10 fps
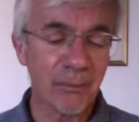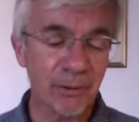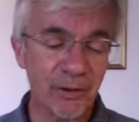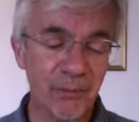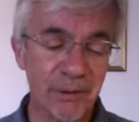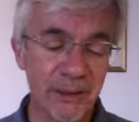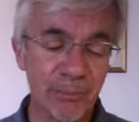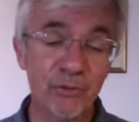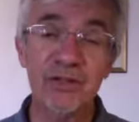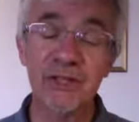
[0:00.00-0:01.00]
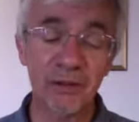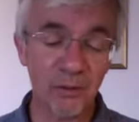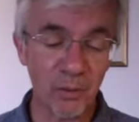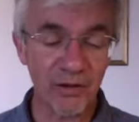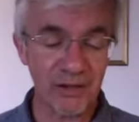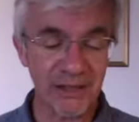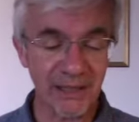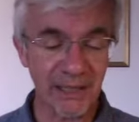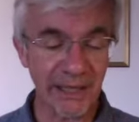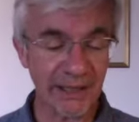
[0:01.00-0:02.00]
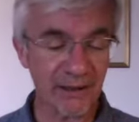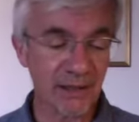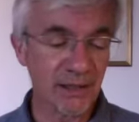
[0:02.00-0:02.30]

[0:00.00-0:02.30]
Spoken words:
but the people still wanted a king,